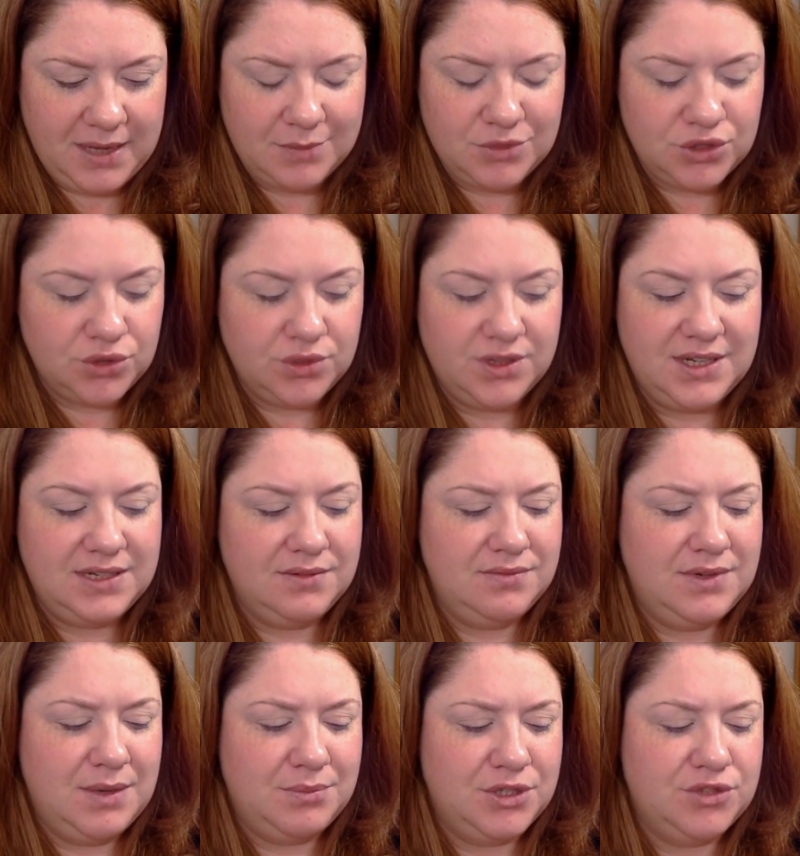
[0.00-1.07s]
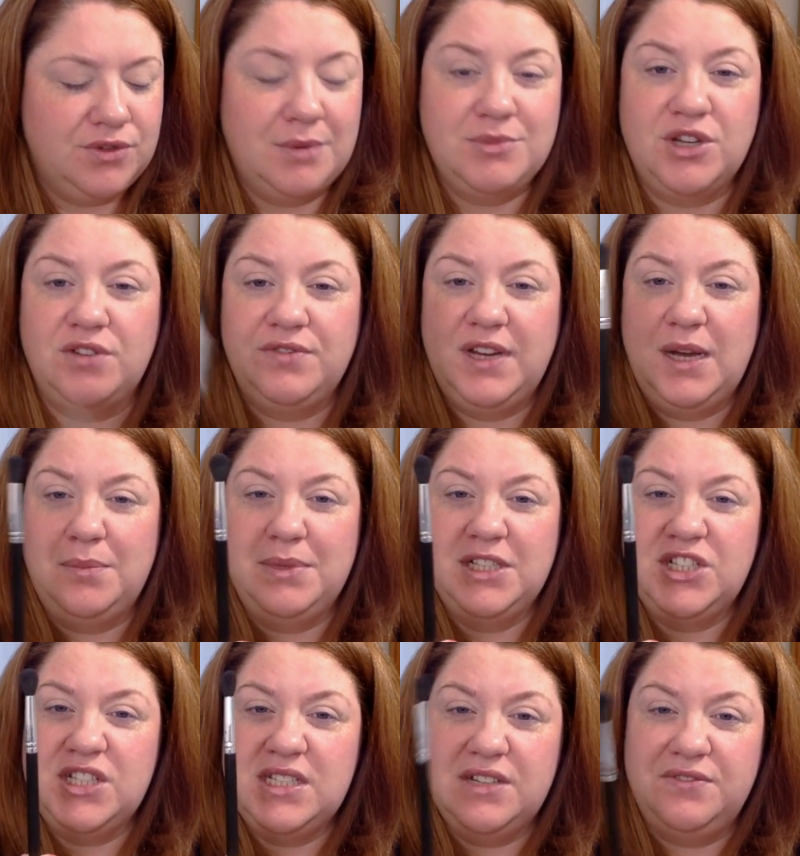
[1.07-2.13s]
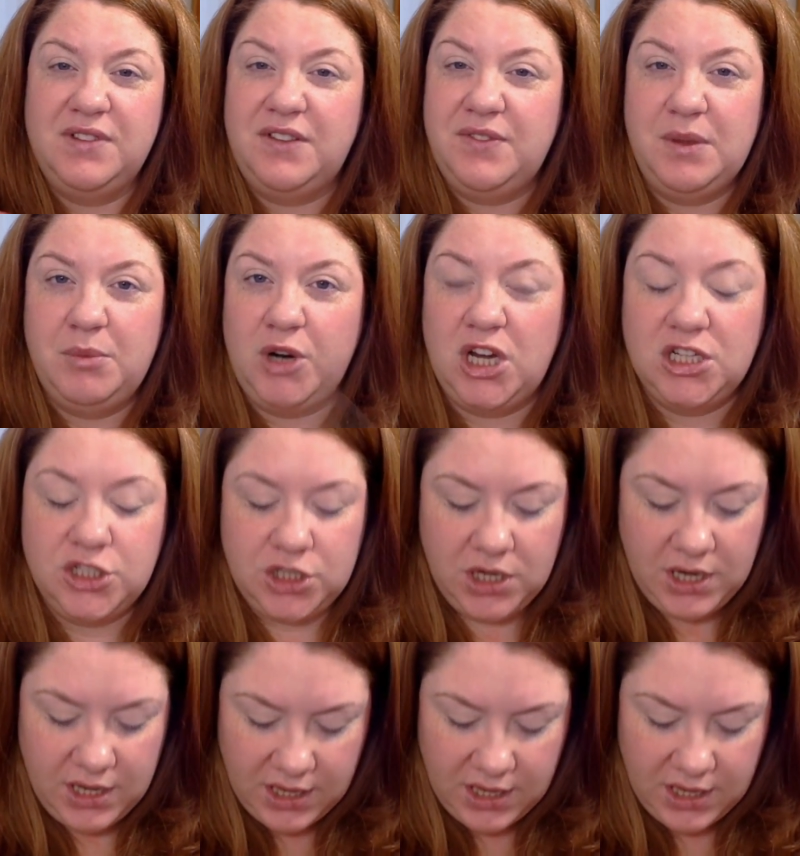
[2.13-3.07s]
I'm not sure the number's rubbed off now, but just a fluffy brush.